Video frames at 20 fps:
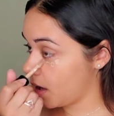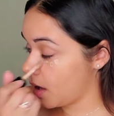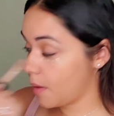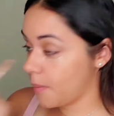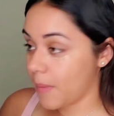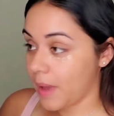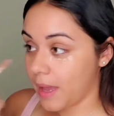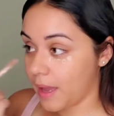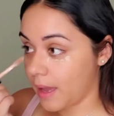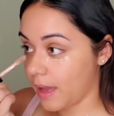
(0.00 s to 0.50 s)

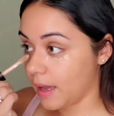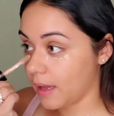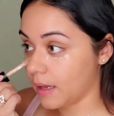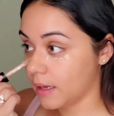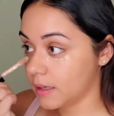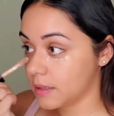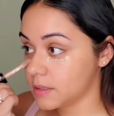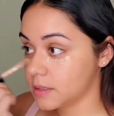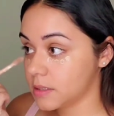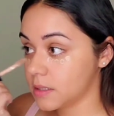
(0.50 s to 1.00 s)
my
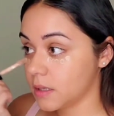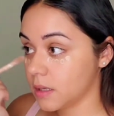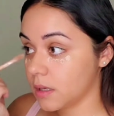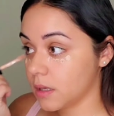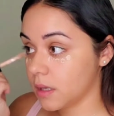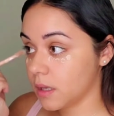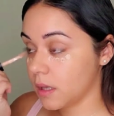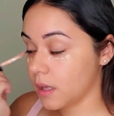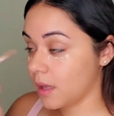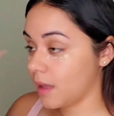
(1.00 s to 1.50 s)
eyes,
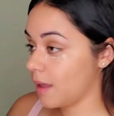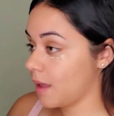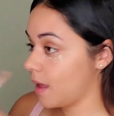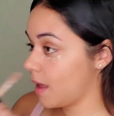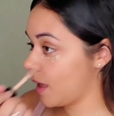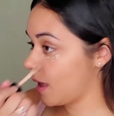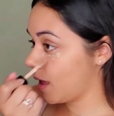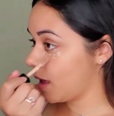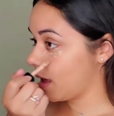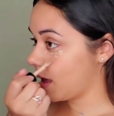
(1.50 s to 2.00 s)

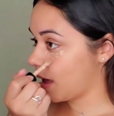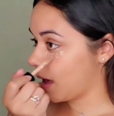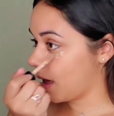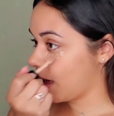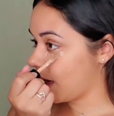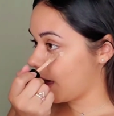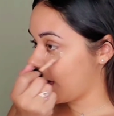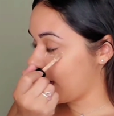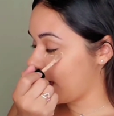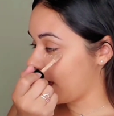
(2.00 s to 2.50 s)

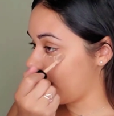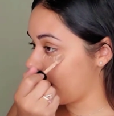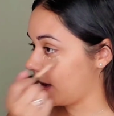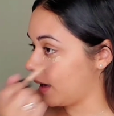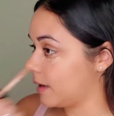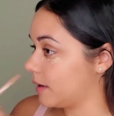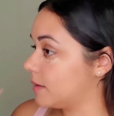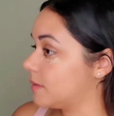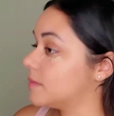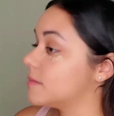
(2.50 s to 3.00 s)

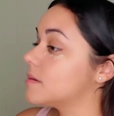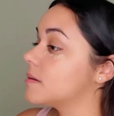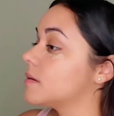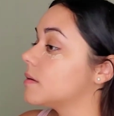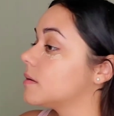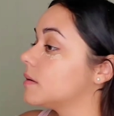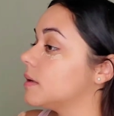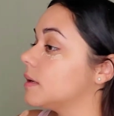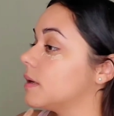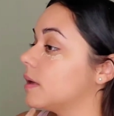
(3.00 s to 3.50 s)
and
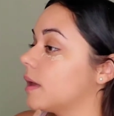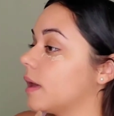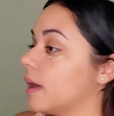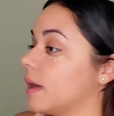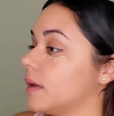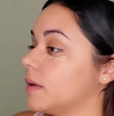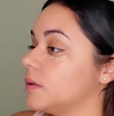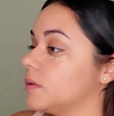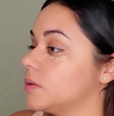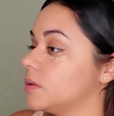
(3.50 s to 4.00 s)

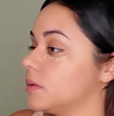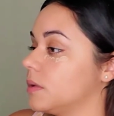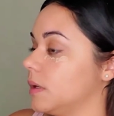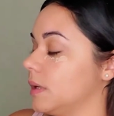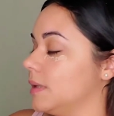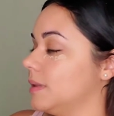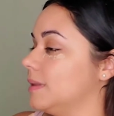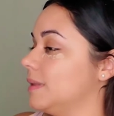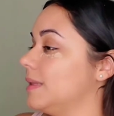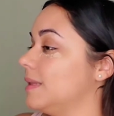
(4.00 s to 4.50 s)
again,
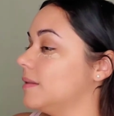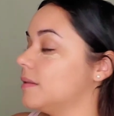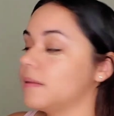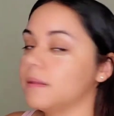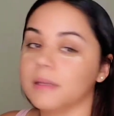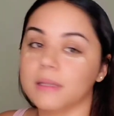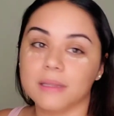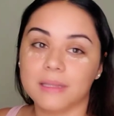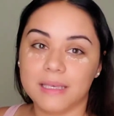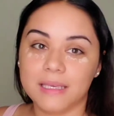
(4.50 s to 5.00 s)

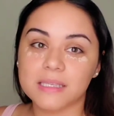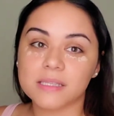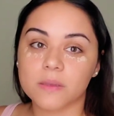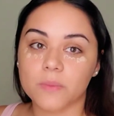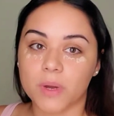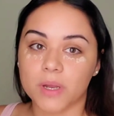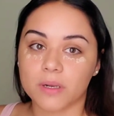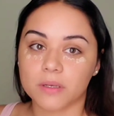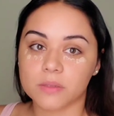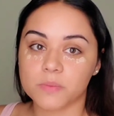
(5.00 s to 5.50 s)
the least
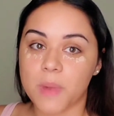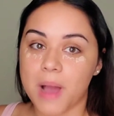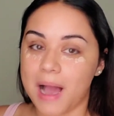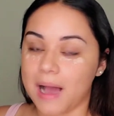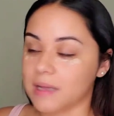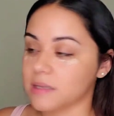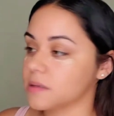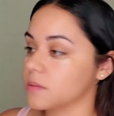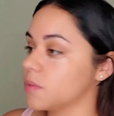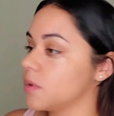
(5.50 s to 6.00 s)
amount as
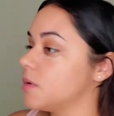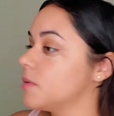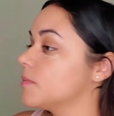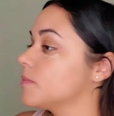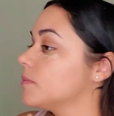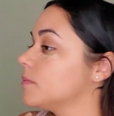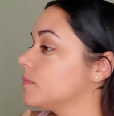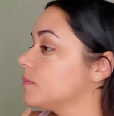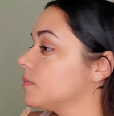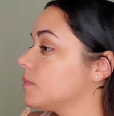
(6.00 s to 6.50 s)
possible,
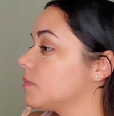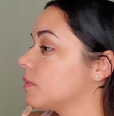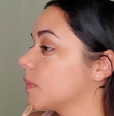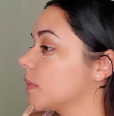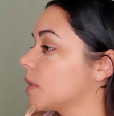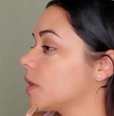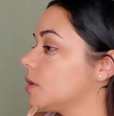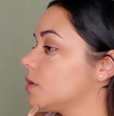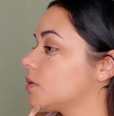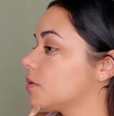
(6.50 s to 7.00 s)

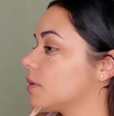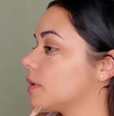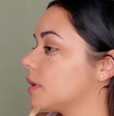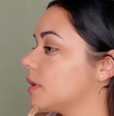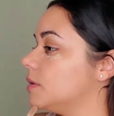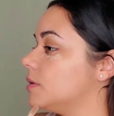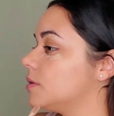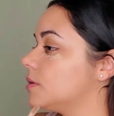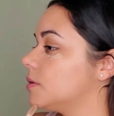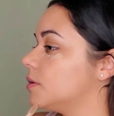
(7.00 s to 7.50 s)

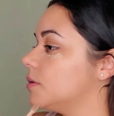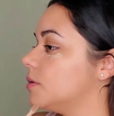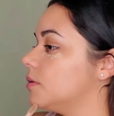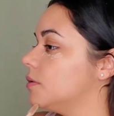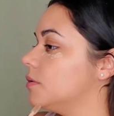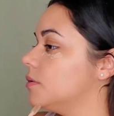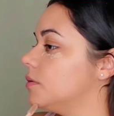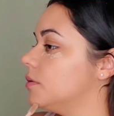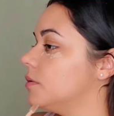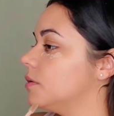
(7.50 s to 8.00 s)
trying
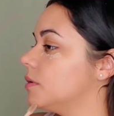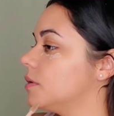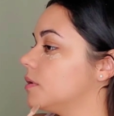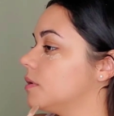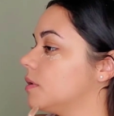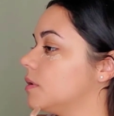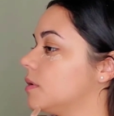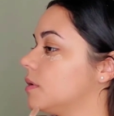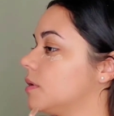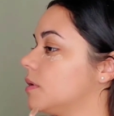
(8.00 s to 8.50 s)
to
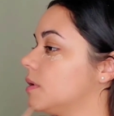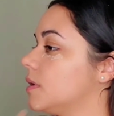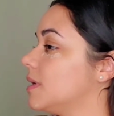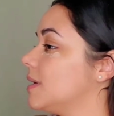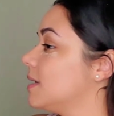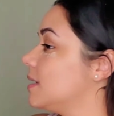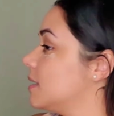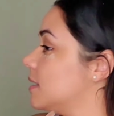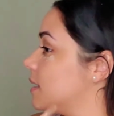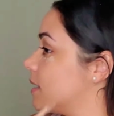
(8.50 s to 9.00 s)

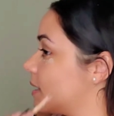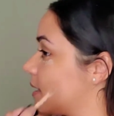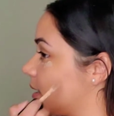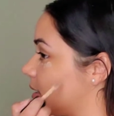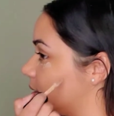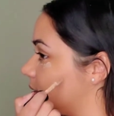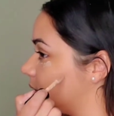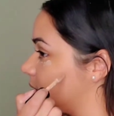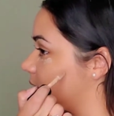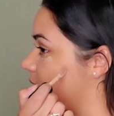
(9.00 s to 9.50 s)

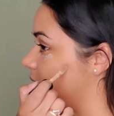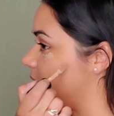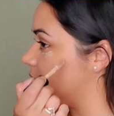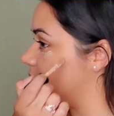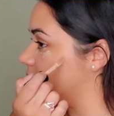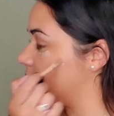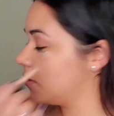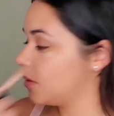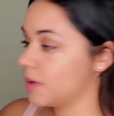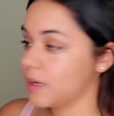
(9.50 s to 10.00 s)

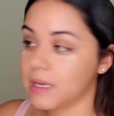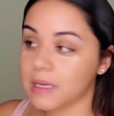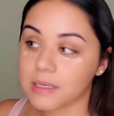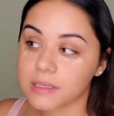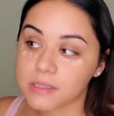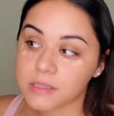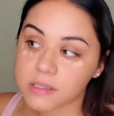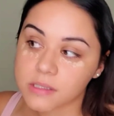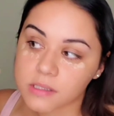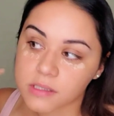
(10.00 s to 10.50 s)
conceal
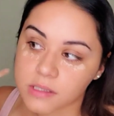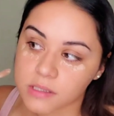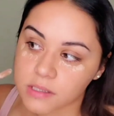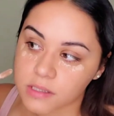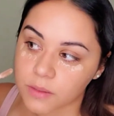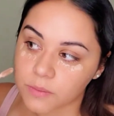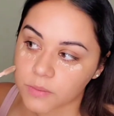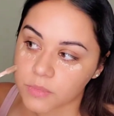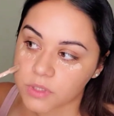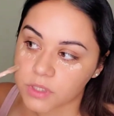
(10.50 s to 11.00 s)

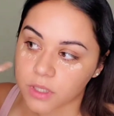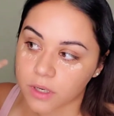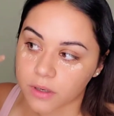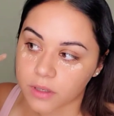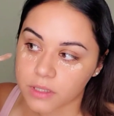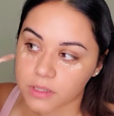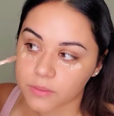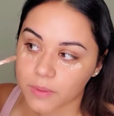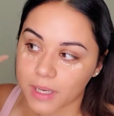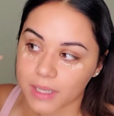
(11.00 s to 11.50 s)
some
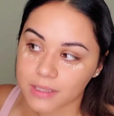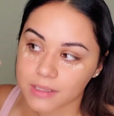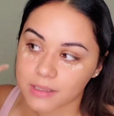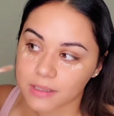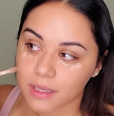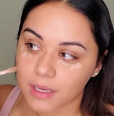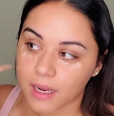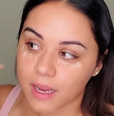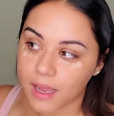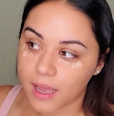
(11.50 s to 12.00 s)
dark spots
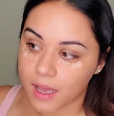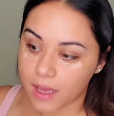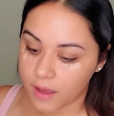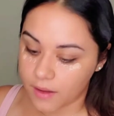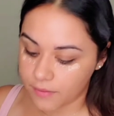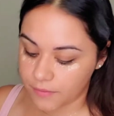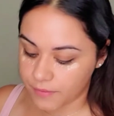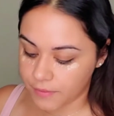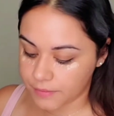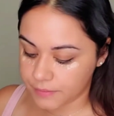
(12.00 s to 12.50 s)
that I have.